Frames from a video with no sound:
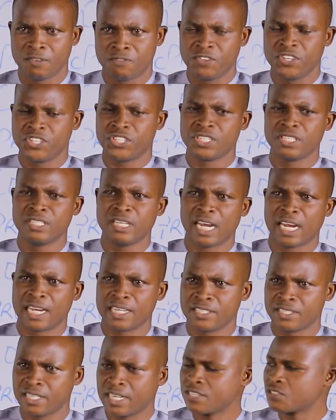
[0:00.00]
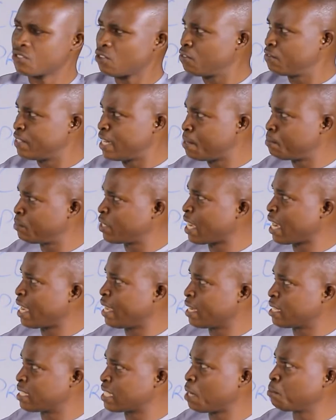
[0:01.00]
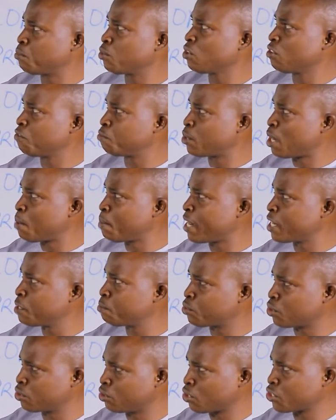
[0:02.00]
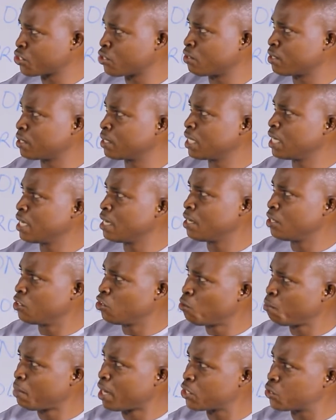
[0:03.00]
fishing, and the rest of them. They are examples of primary production. Number